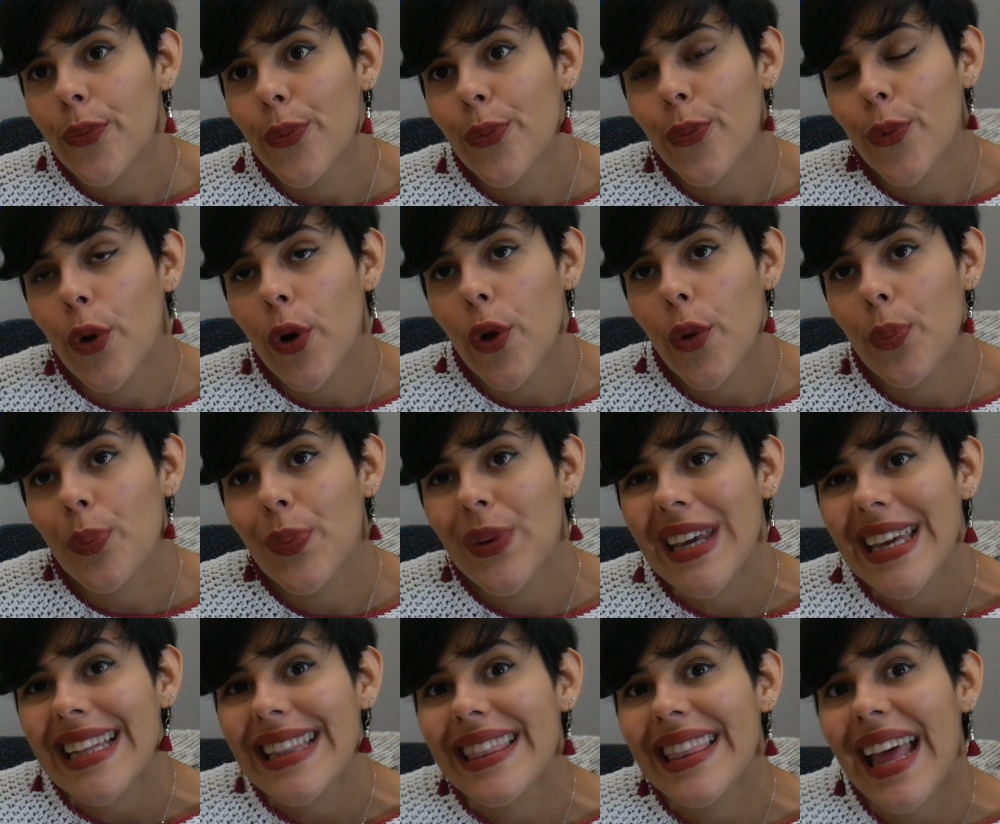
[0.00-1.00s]
will
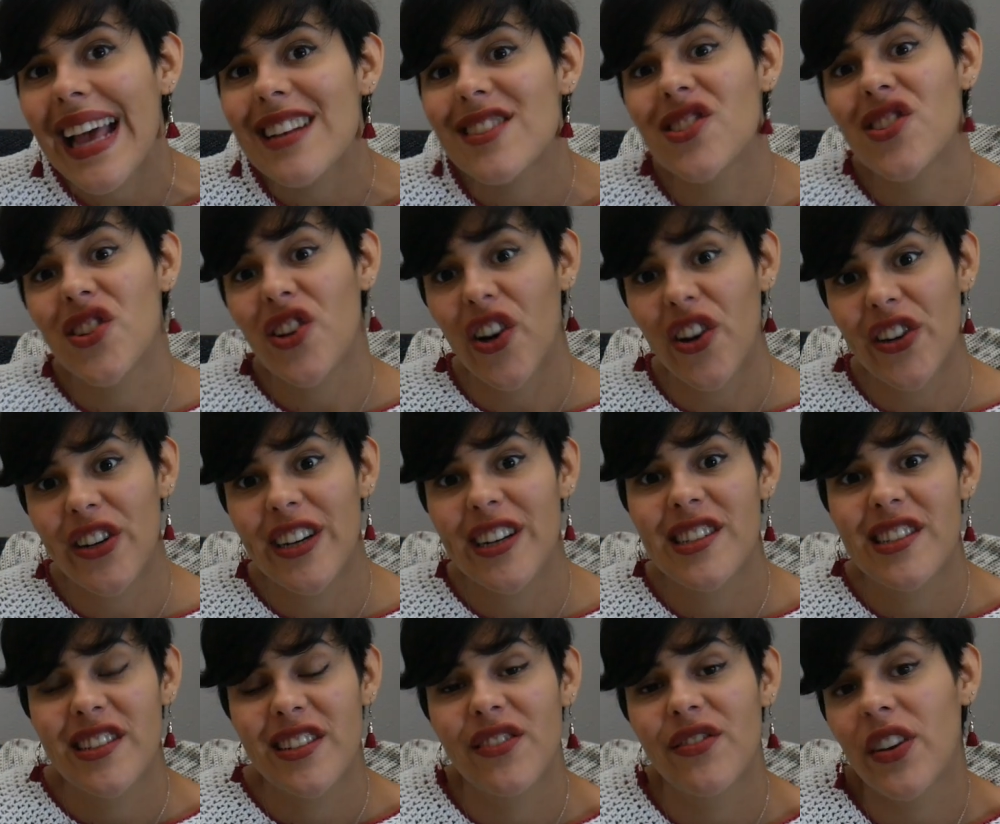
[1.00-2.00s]
be less
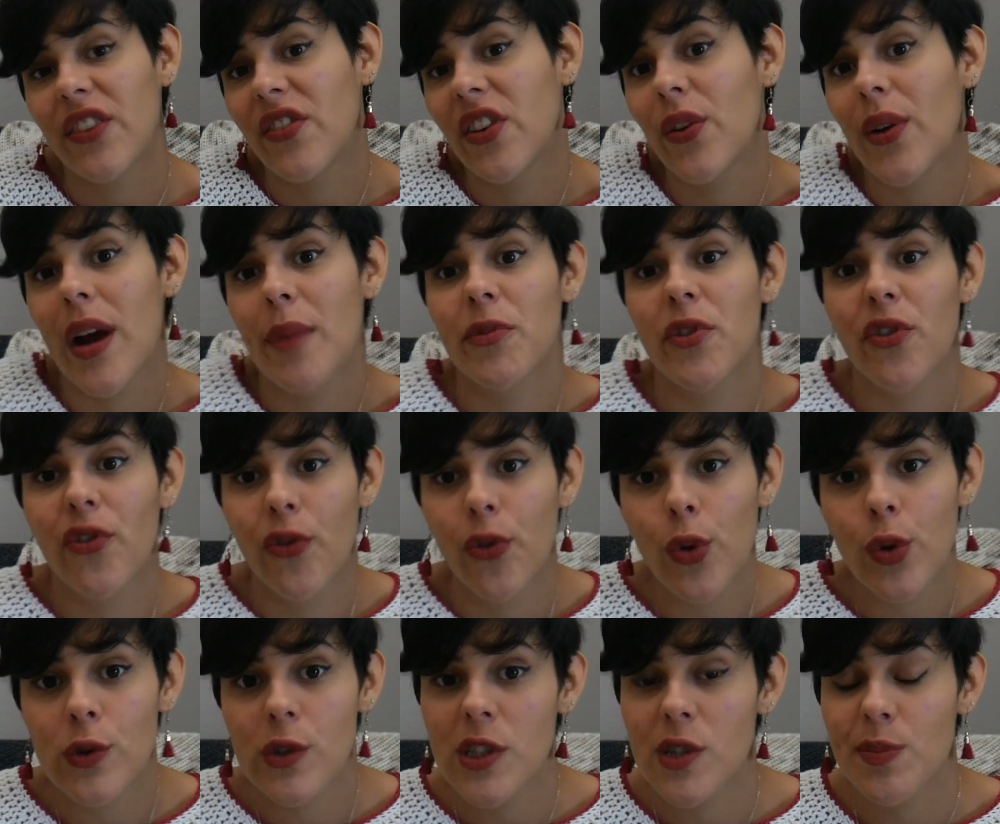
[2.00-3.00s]
yardage than 50 grams of
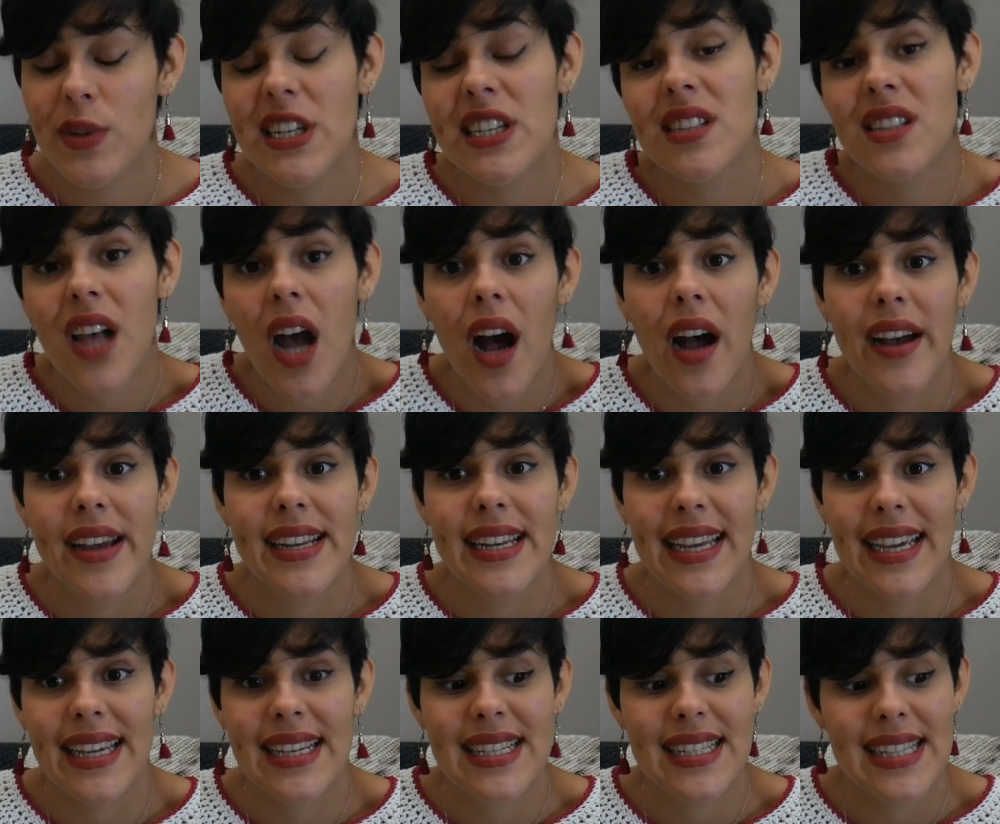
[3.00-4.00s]
wool just because
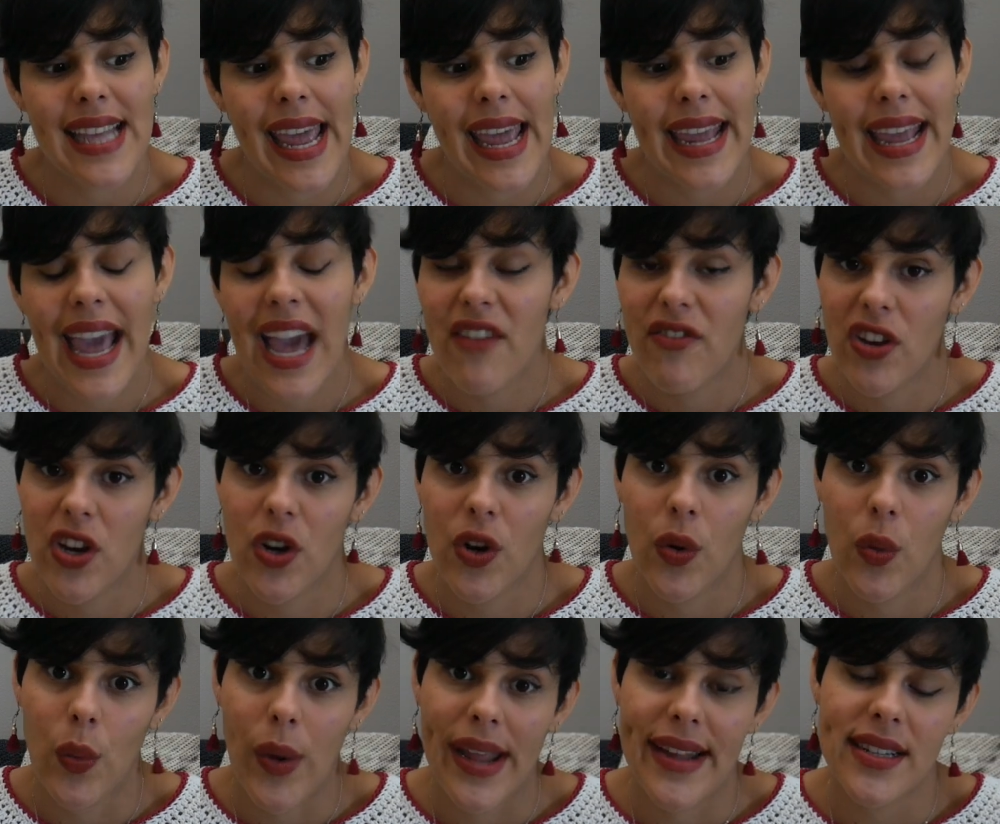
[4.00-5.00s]
cotton is a
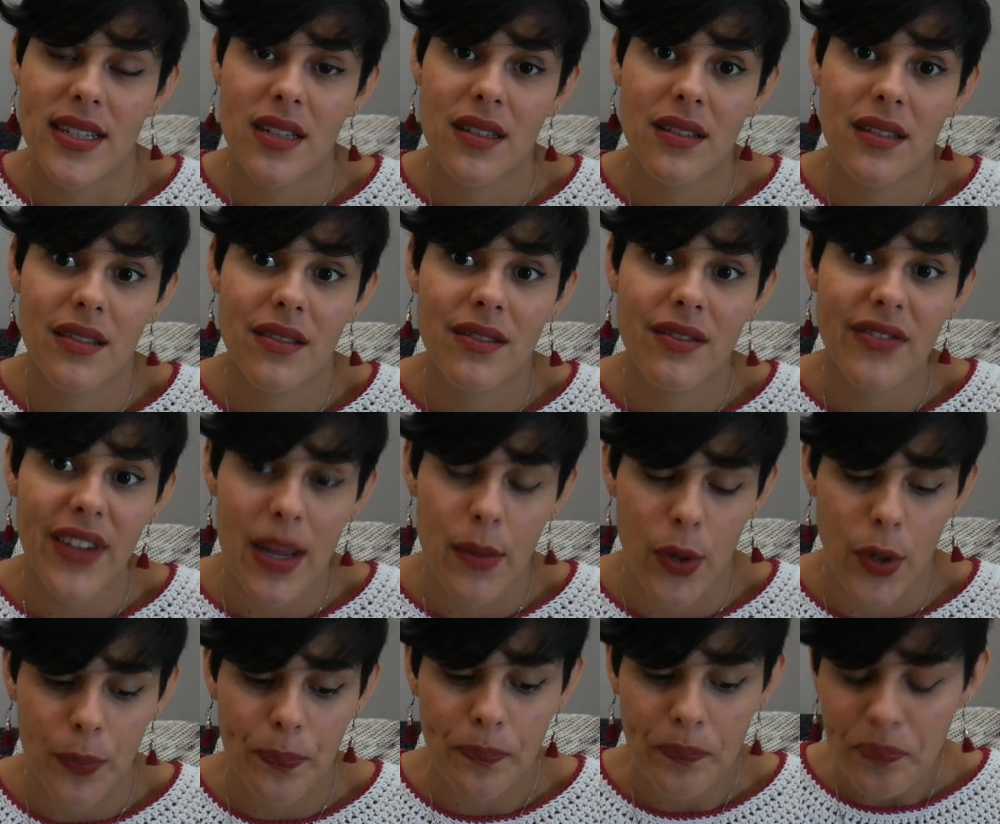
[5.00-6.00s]
heavier weight
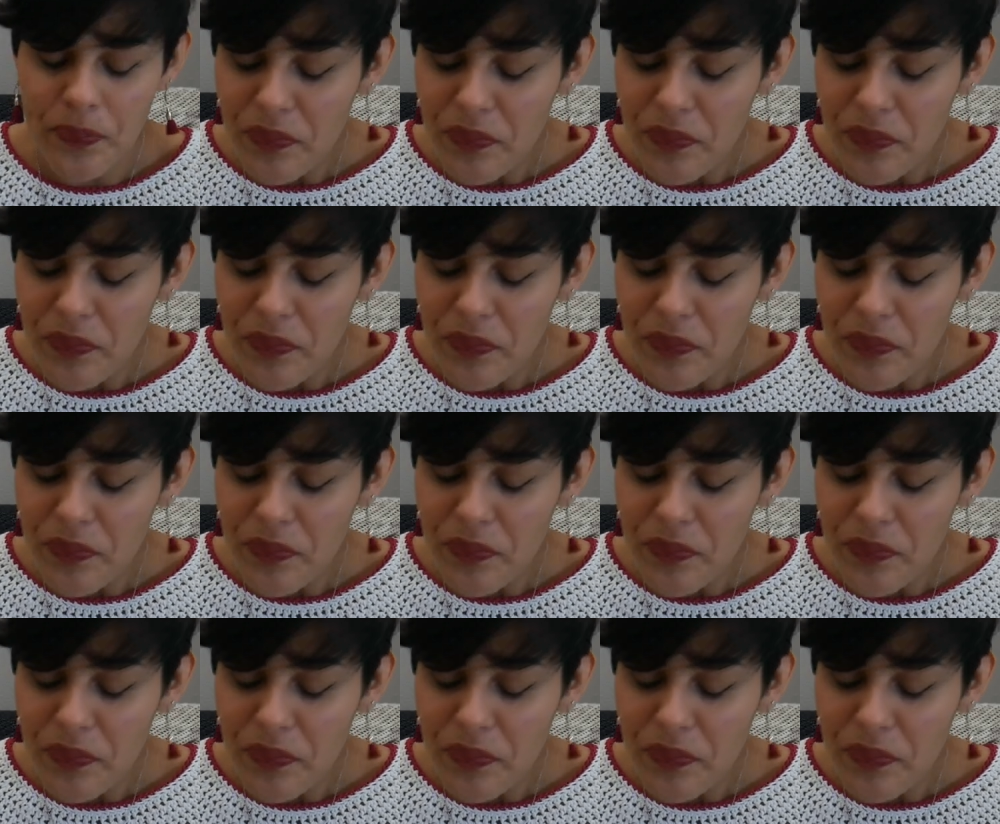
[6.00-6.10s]
fiber.